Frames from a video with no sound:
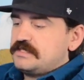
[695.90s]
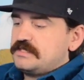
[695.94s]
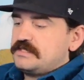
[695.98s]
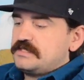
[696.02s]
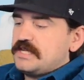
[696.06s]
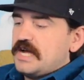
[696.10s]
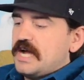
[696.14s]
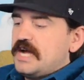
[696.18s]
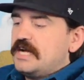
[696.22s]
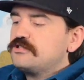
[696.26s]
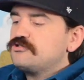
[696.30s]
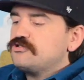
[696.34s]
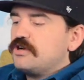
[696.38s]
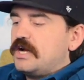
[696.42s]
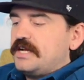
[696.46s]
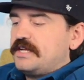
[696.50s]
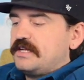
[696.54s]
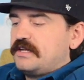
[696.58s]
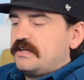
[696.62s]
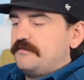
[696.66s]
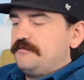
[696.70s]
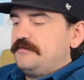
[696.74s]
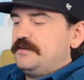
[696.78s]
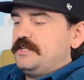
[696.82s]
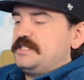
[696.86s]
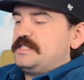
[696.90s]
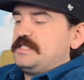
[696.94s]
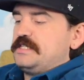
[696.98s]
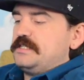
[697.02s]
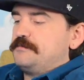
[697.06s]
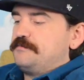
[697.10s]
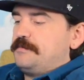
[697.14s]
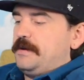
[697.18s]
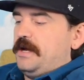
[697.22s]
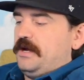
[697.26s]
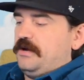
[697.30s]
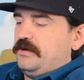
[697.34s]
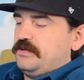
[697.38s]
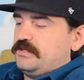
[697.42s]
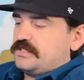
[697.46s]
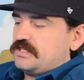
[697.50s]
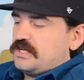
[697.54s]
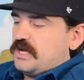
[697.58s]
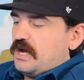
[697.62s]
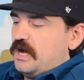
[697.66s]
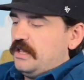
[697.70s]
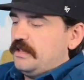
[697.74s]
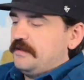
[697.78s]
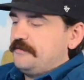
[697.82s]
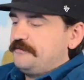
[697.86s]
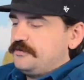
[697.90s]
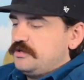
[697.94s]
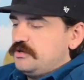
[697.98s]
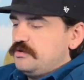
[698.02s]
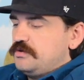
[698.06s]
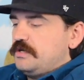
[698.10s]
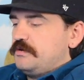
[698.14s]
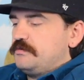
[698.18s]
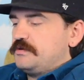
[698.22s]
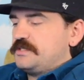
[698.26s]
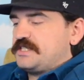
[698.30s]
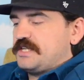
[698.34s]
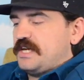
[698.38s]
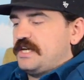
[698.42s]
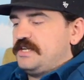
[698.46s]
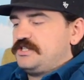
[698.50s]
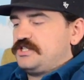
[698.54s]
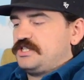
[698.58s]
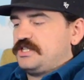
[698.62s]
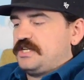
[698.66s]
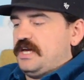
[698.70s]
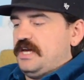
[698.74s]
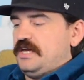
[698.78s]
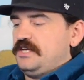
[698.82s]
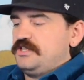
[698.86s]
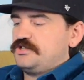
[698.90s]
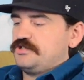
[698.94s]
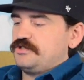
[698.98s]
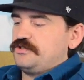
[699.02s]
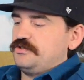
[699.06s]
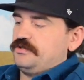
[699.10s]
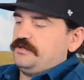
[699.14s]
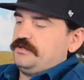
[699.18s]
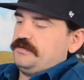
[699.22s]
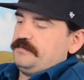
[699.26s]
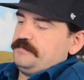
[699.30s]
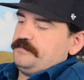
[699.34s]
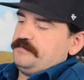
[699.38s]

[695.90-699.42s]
Ty tried to convince his parents Call of Duty was educational,